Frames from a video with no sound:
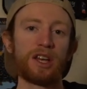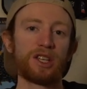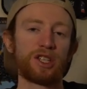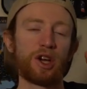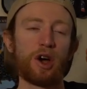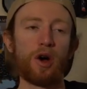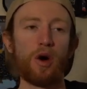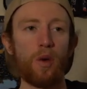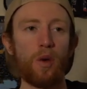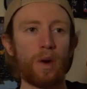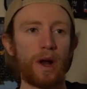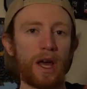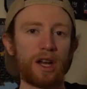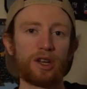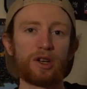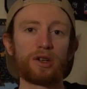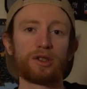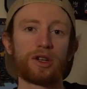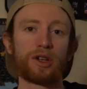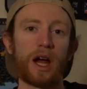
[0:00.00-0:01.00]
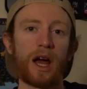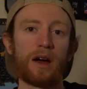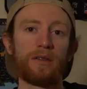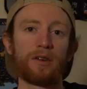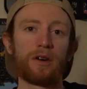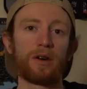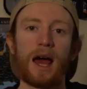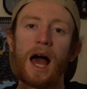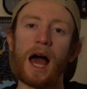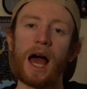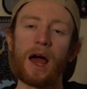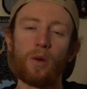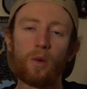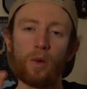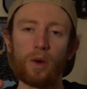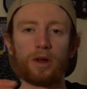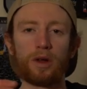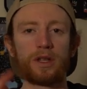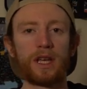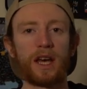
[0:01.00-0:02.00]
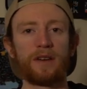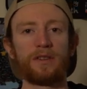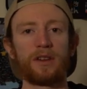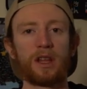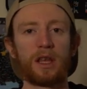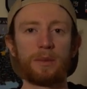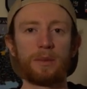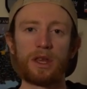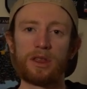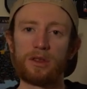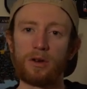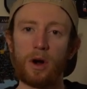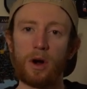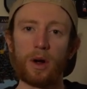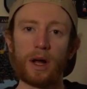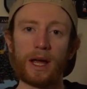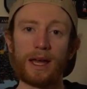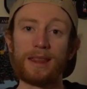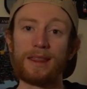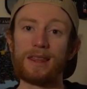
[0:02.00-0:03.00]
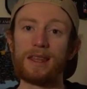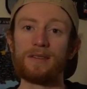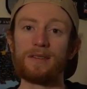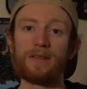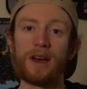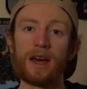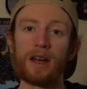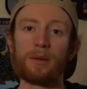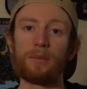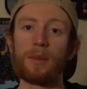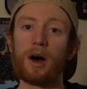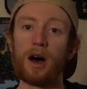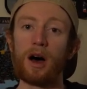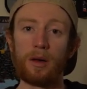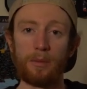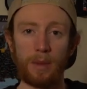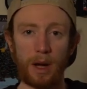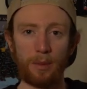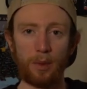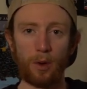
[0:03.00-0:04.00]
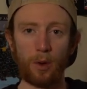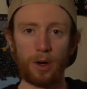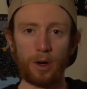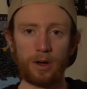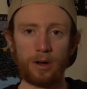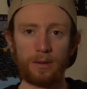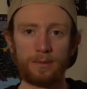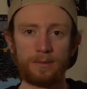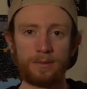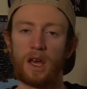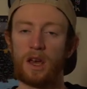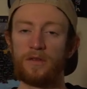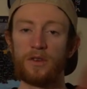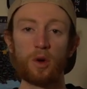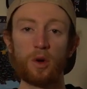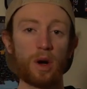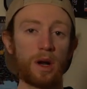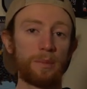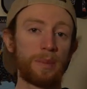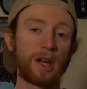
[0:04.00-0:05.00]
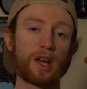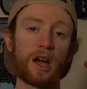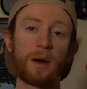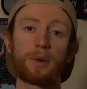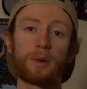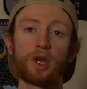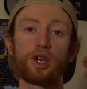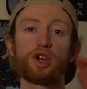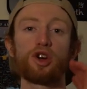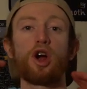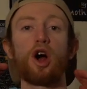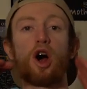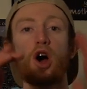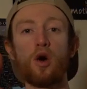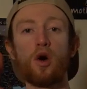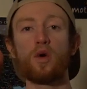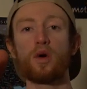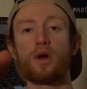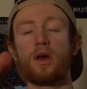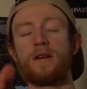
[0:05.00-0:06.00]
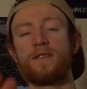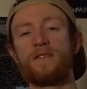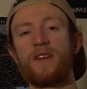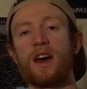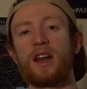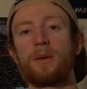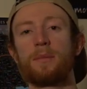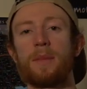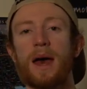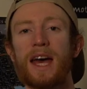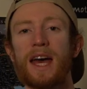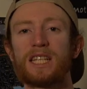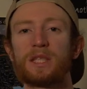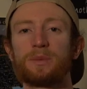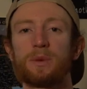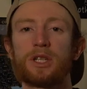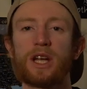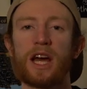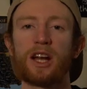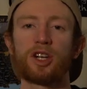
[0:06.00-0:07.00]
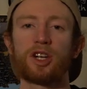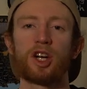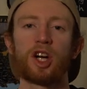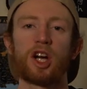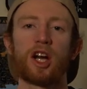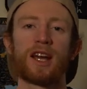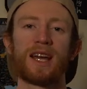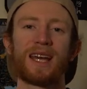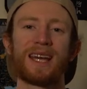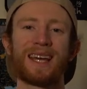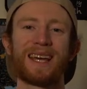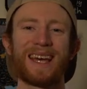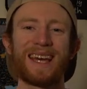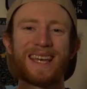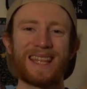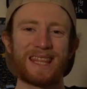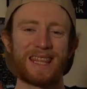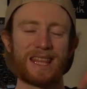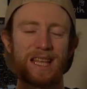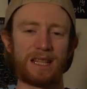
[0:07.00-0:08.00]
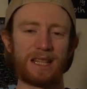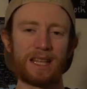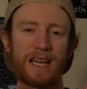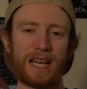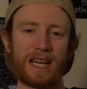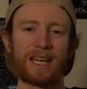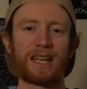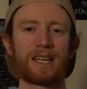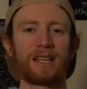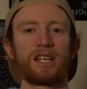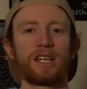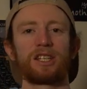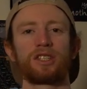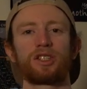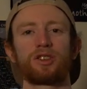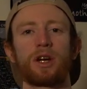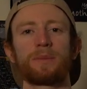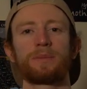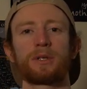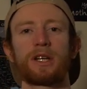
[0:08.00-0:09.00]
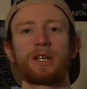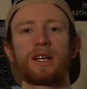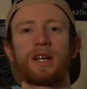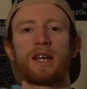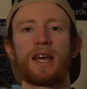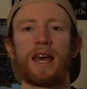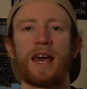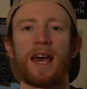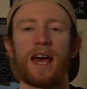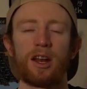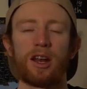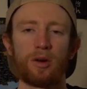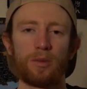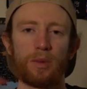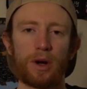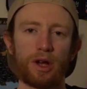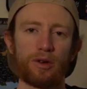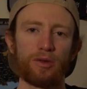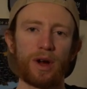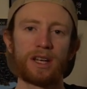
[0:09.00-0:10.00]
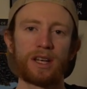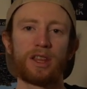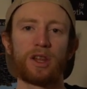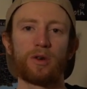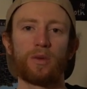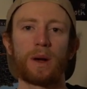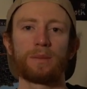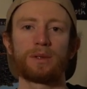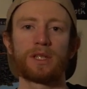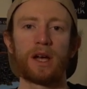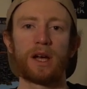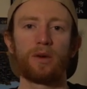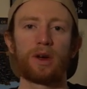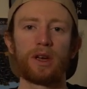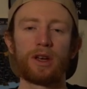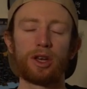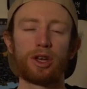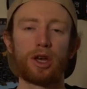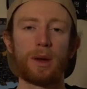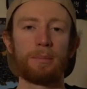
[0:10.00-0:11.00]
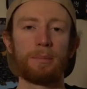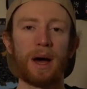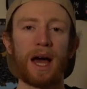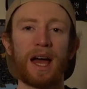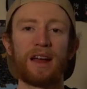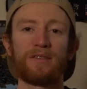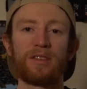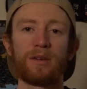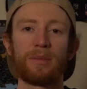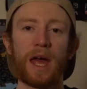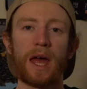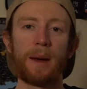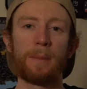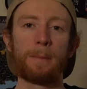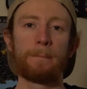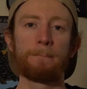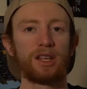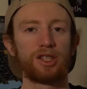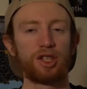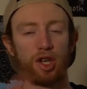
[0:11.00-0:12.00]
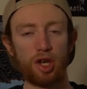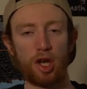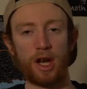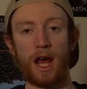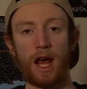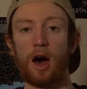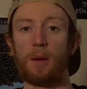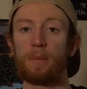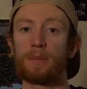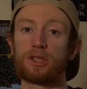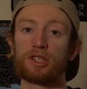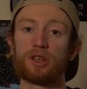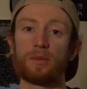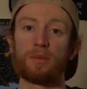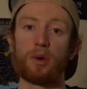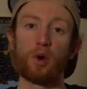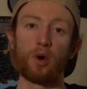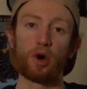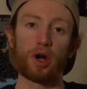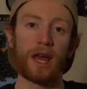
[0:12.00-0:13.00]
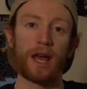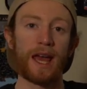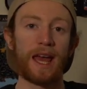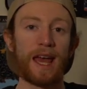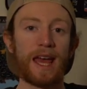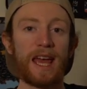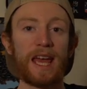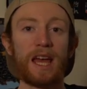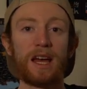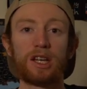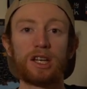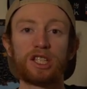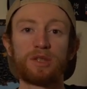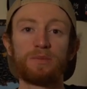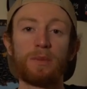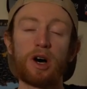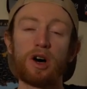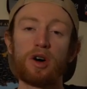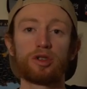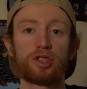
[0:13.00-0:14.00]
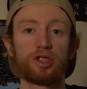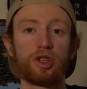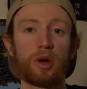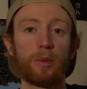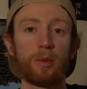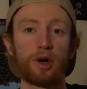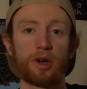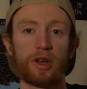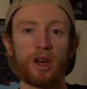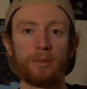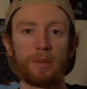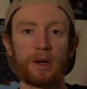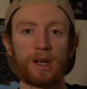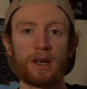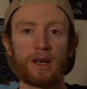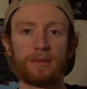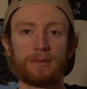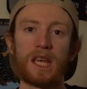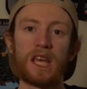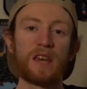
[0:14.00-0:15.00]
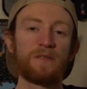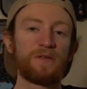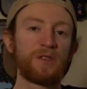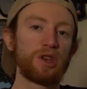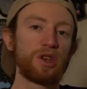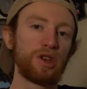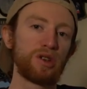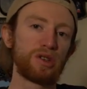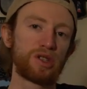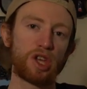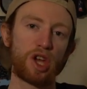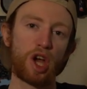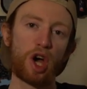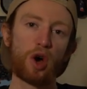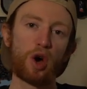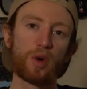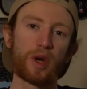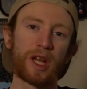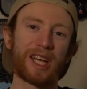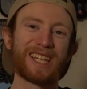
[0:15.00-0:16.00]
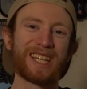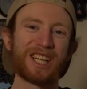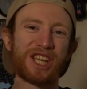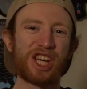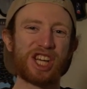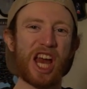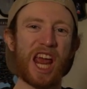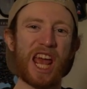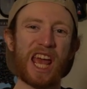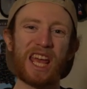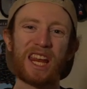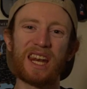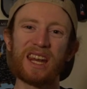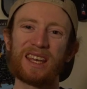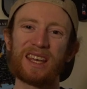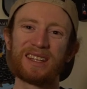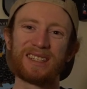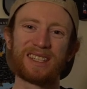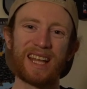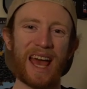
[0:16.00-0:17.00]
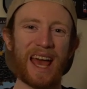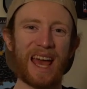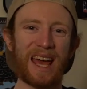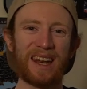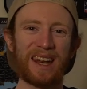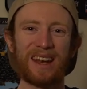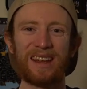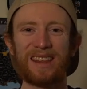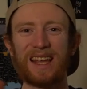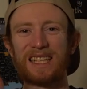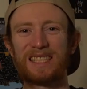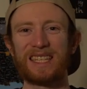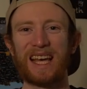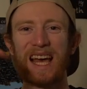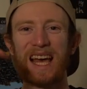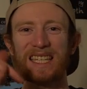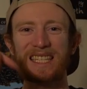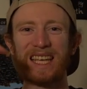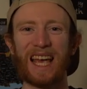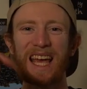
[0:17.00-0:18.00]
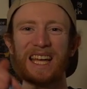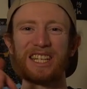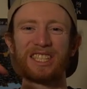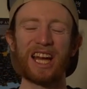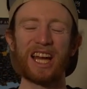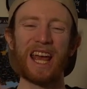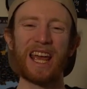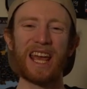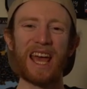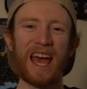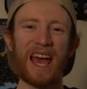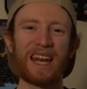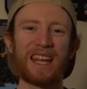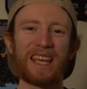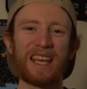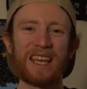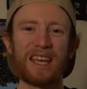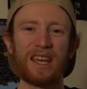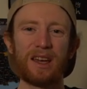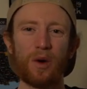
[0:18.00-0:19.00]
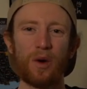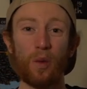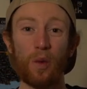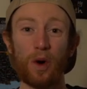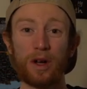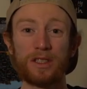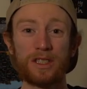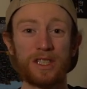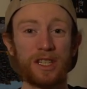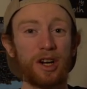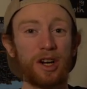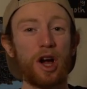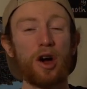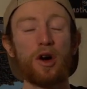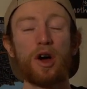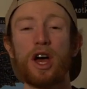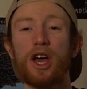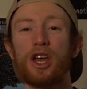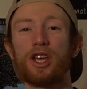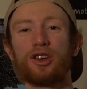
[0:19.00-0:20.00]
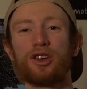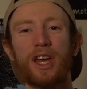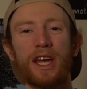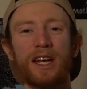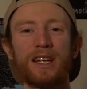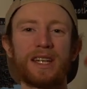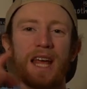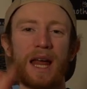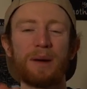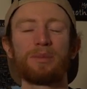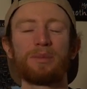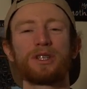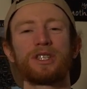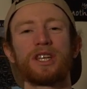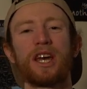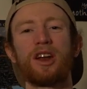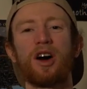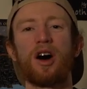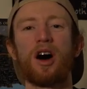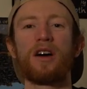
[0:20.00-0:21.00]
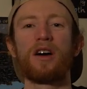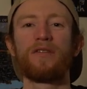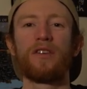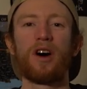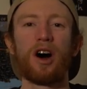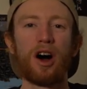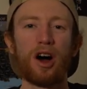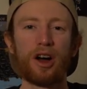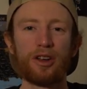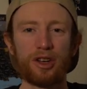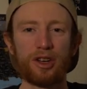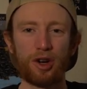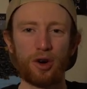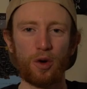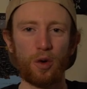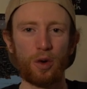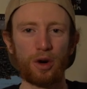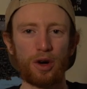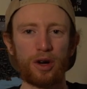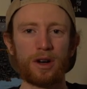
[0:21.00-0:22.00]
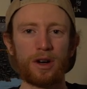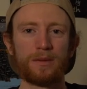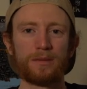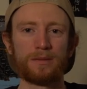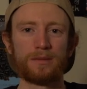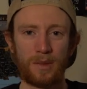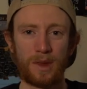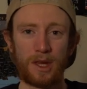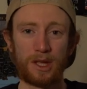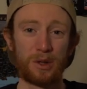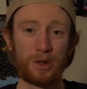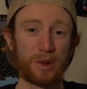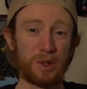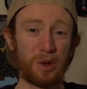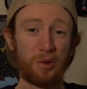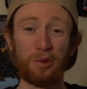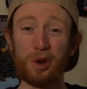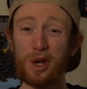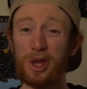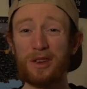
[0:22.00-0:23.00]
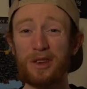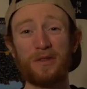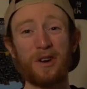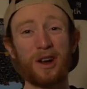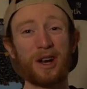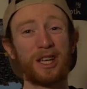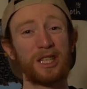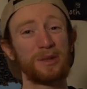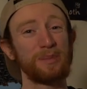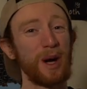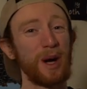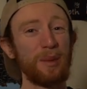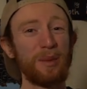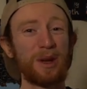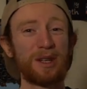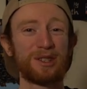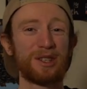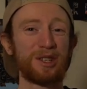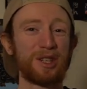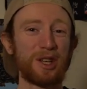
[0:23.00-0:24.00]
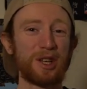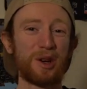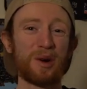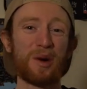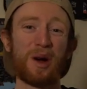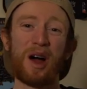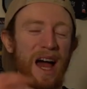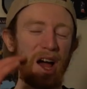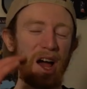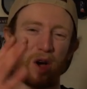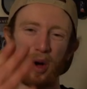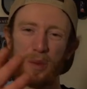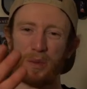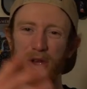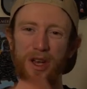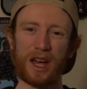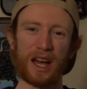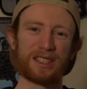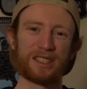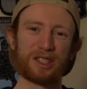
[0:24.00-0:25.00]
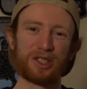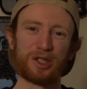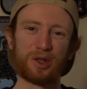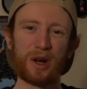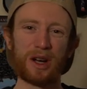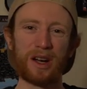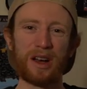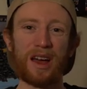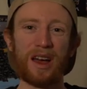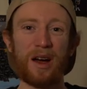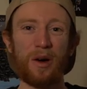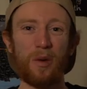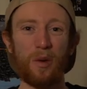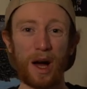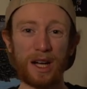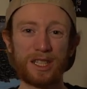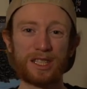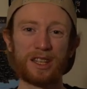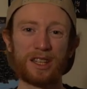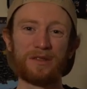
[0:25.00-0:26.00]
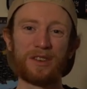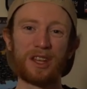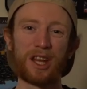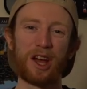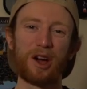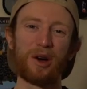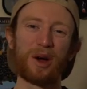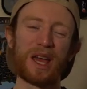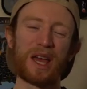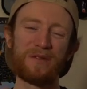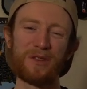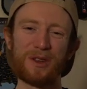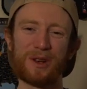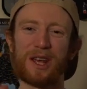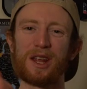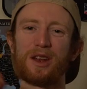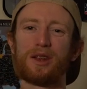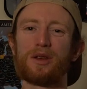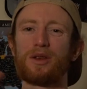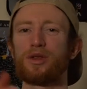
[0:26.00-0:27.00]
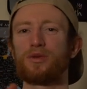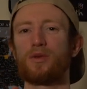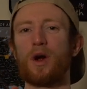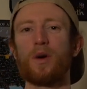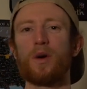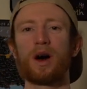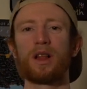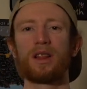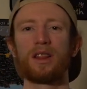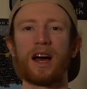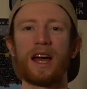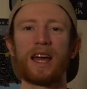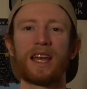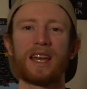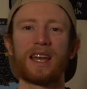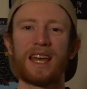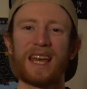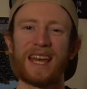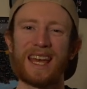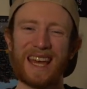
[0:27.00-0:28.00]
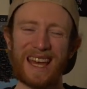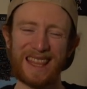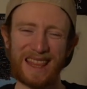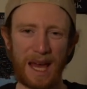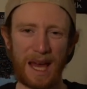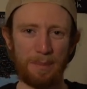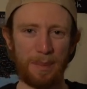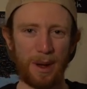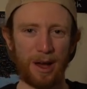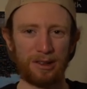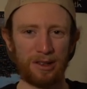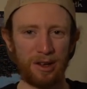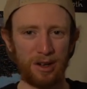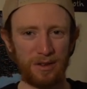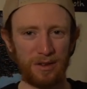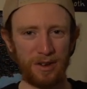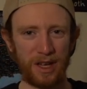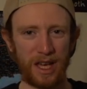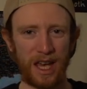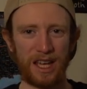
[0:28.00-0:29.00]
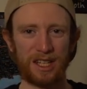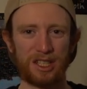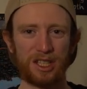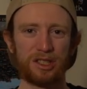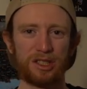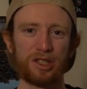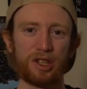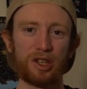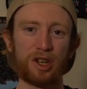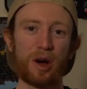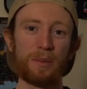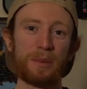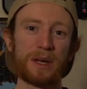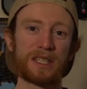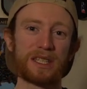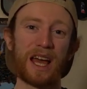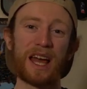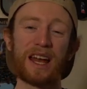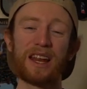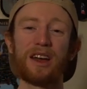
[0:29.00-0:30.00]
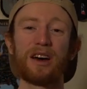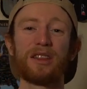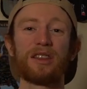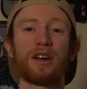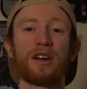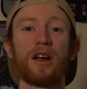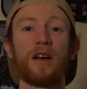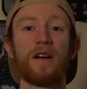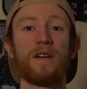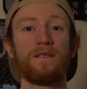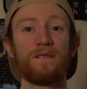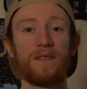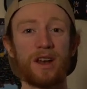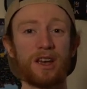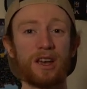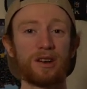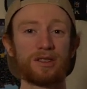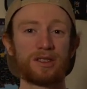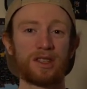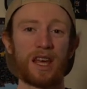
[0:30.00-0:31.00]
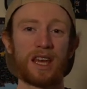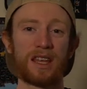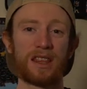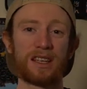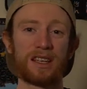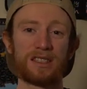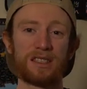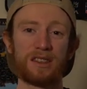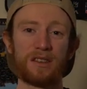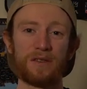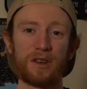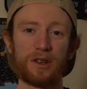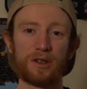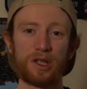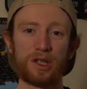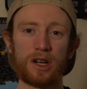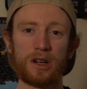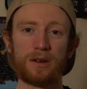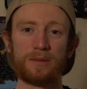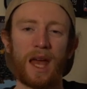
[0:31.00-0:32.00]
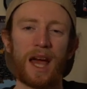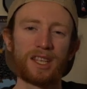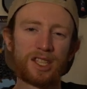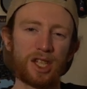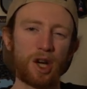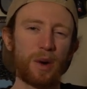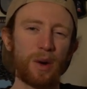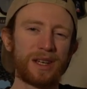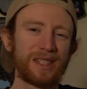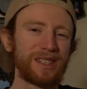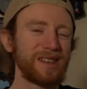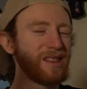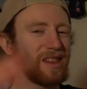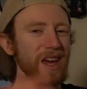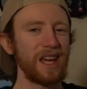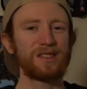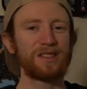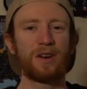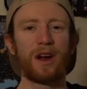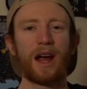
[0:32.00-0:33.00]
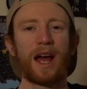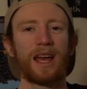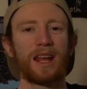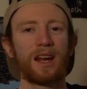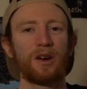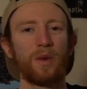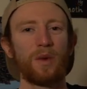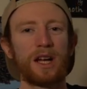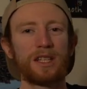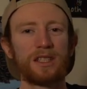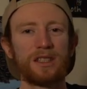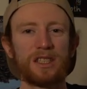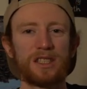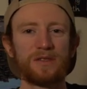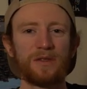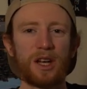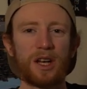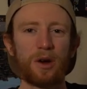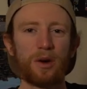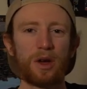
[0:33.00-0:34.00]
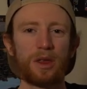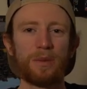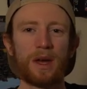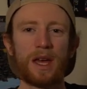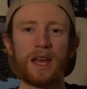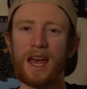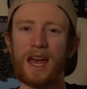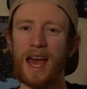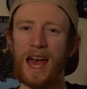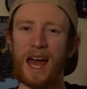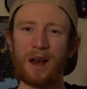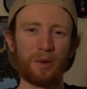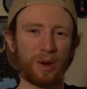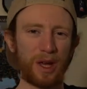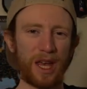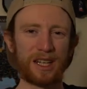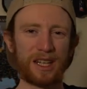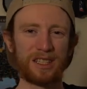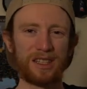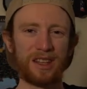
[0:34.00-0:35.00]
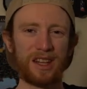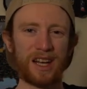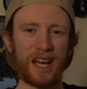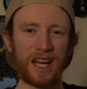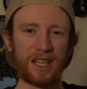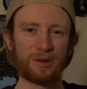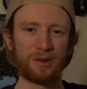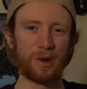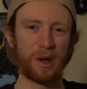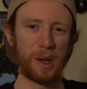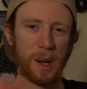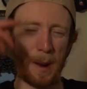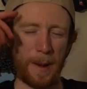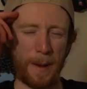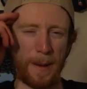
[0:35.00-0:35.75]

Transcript: So when I do travel, I will definitely be throwing the Venom on my board. If you wanna pick up your own Venom Edge Protector, hit the link in the description and it'll bring you right to their website where you can buy it from them so you can help support a small snowboard company. If you use the code SHANE10, that's S-H-A-N-E 10, you'll get 10% off on your order. This was a really fun experiment to do. I hope you guys enjoyed watching the video. If you did, throw a like, hit that bell notification so you don't miss any other videos like this in the future. As always, thanks for hanging and watching this video with me, and we'll catch you in the next one.